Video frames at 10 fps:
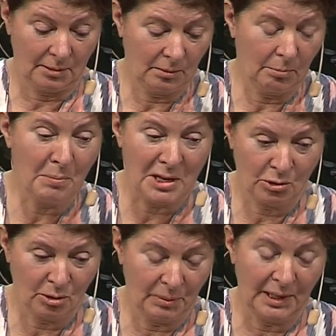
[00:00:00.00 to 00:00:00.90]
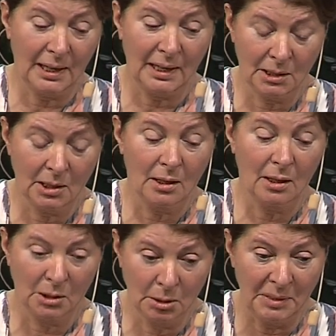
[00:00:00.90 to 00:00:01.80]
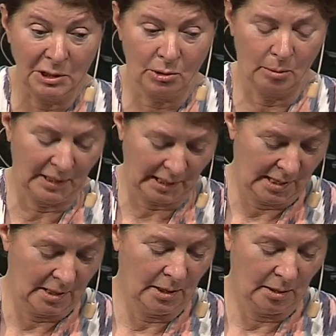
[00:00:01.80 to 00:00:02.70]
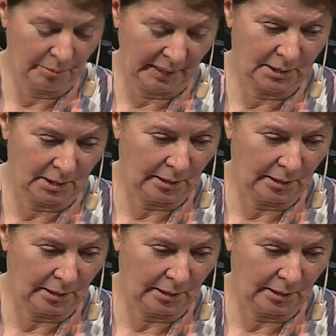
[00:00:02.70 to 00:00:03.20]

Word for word: measurably and unmeasurably better.